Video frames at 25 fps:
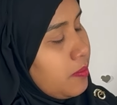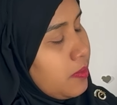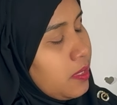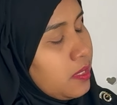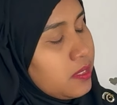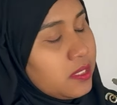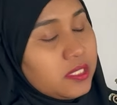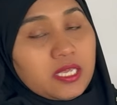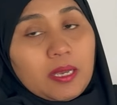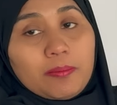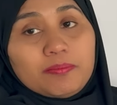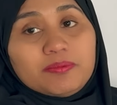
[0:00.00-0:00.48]

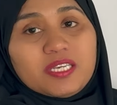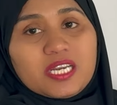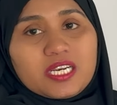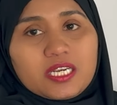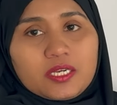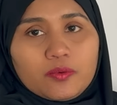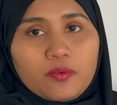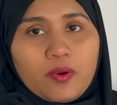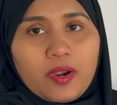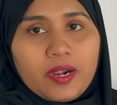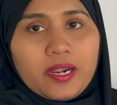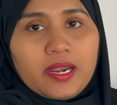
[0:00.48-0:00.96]
subject
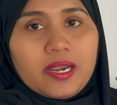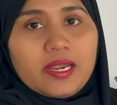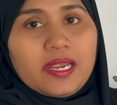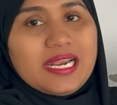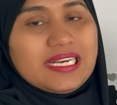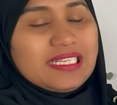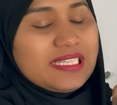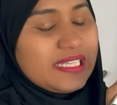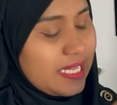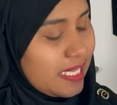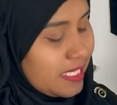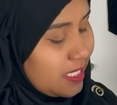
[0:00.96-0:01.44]
1.
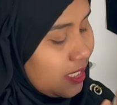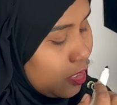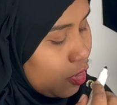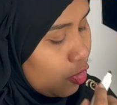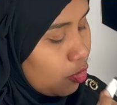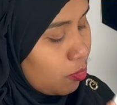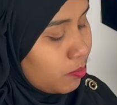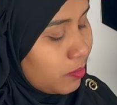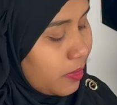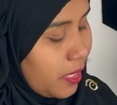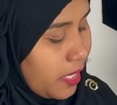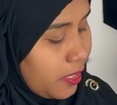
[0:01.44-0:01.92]
Let's
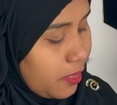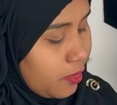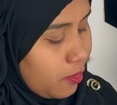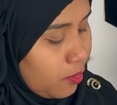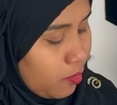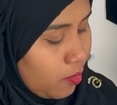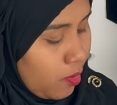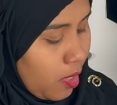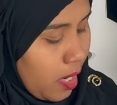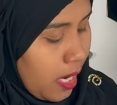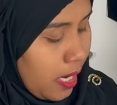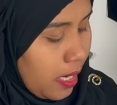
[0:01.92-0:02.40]
assume that
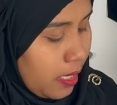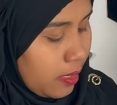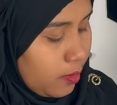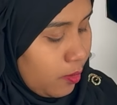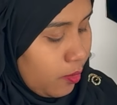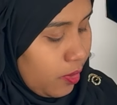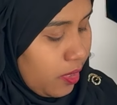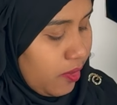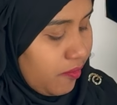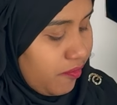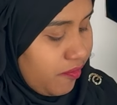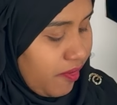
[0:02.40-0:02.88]
you are
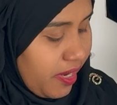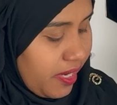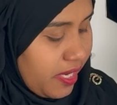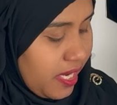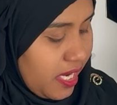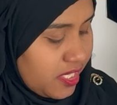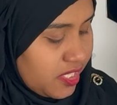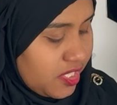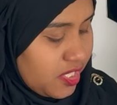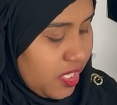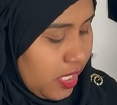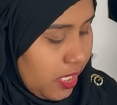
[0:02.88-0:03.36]
doing
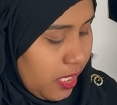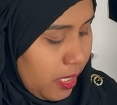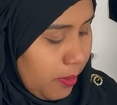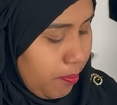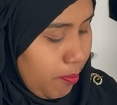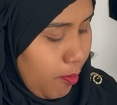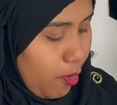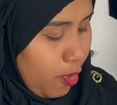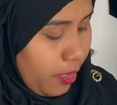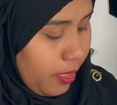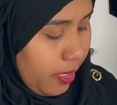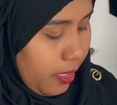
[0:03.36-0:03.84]
financial
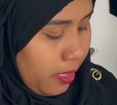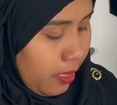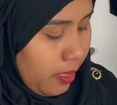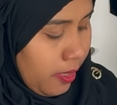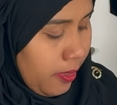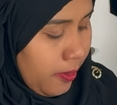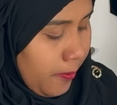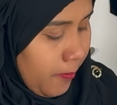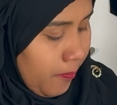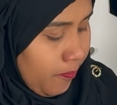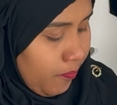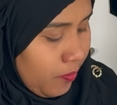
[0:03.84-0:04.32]
reporting.
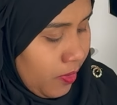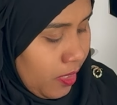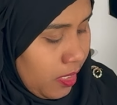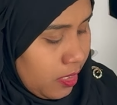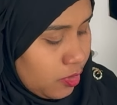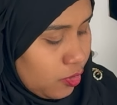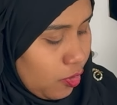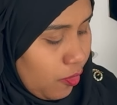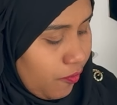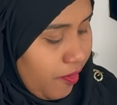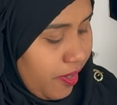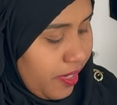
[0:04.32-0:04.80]

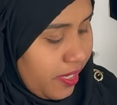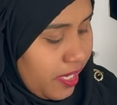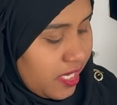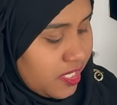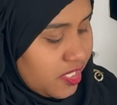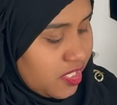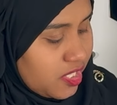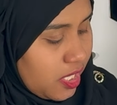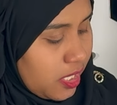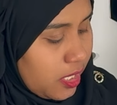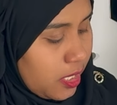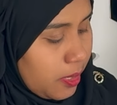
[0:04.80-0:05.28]
So
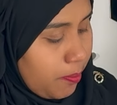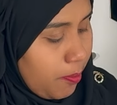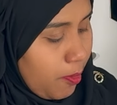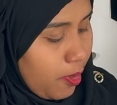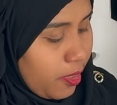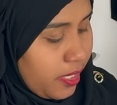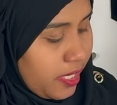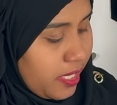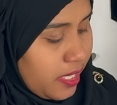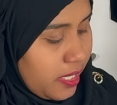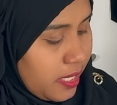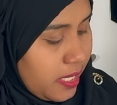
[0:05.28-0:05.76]
financial
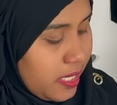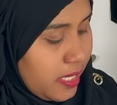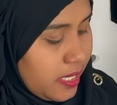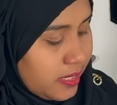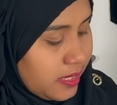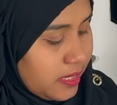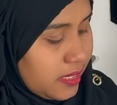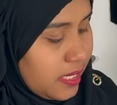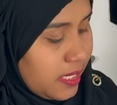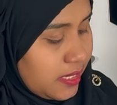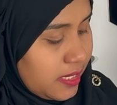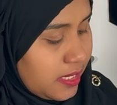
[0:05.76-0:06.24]
reporting is
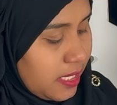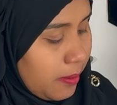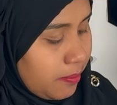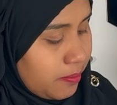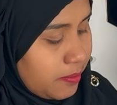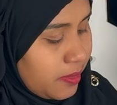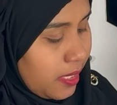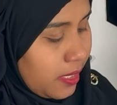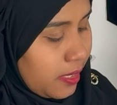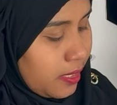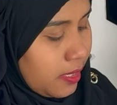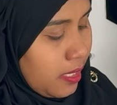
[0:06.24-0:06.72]
the
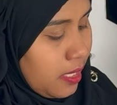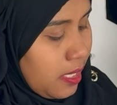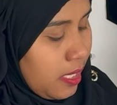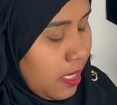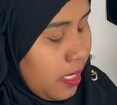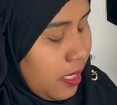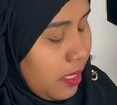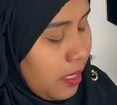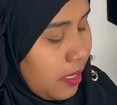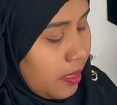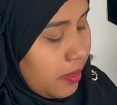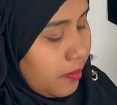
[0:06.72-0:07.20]
subject.
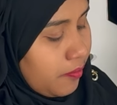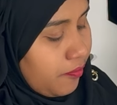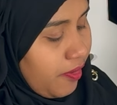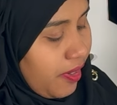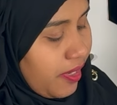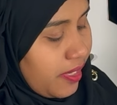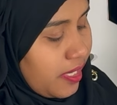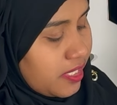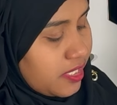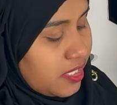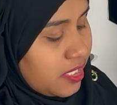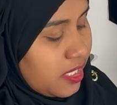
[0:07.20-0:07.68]

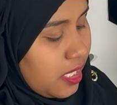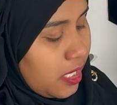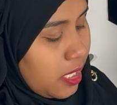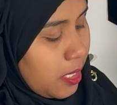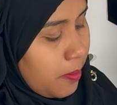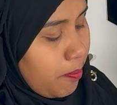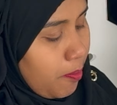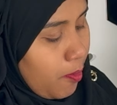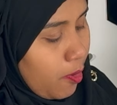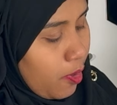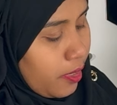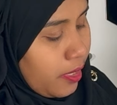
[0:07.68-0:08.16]
Financial
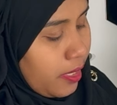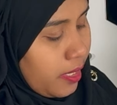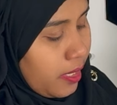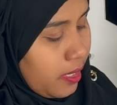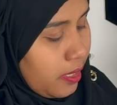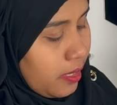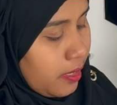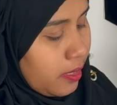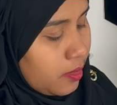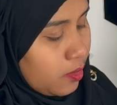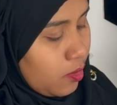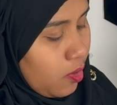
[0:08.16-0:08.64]

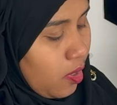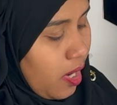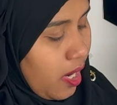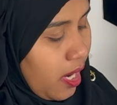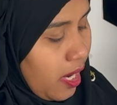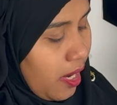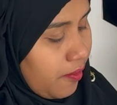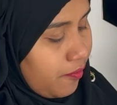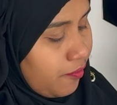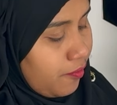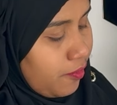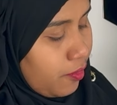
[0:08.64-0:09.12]
reporting, you
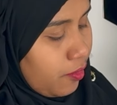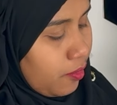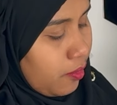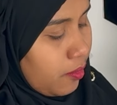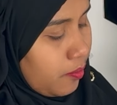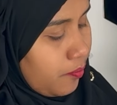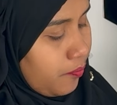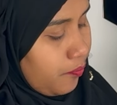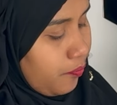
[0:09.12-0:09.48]
have to